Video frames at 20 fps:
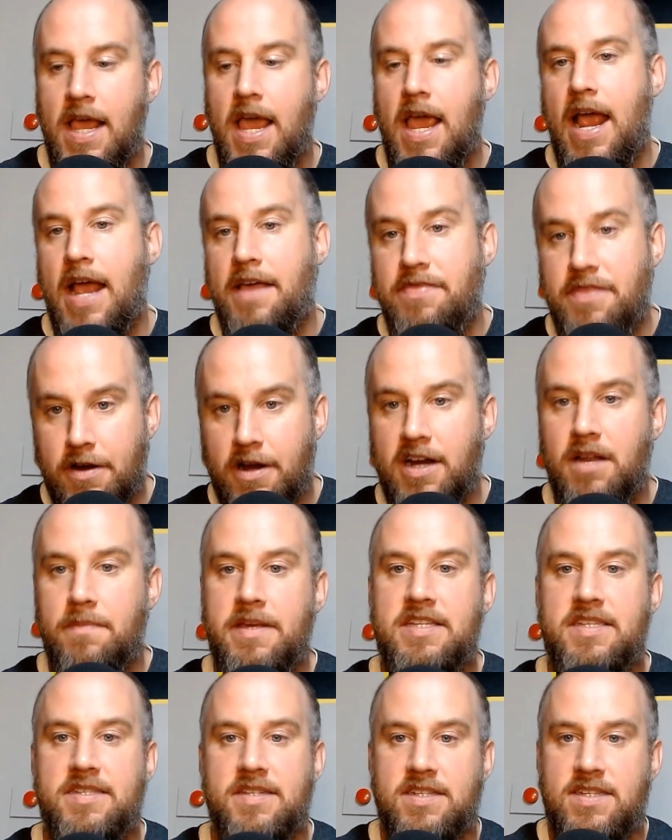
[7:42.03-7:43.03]
and they're going to be
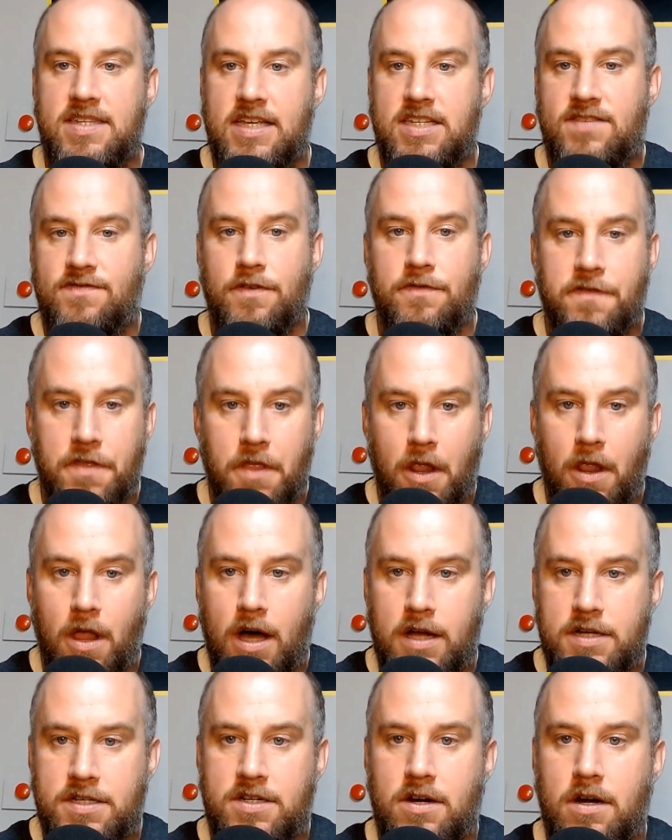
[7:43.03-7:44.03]
successful for the
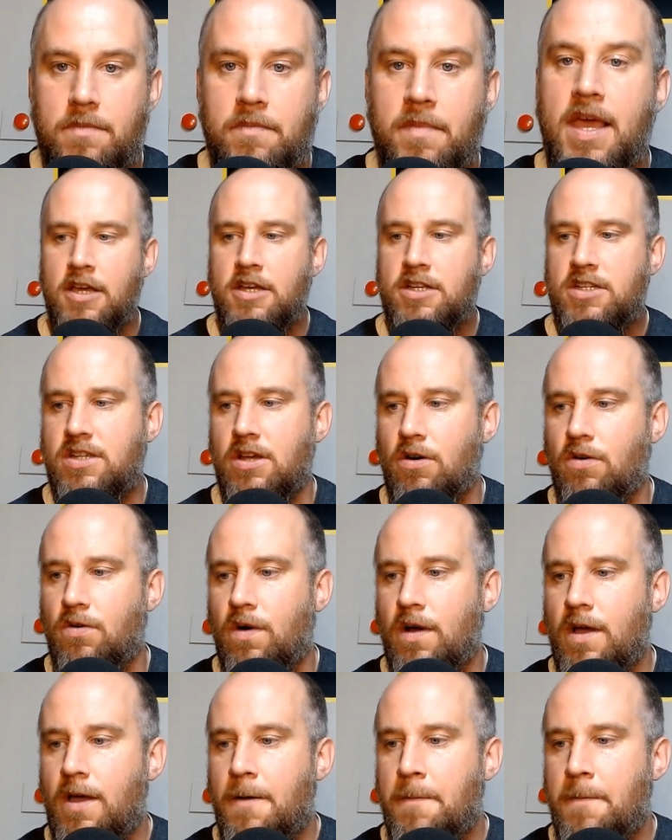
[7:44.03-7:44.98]
long term. So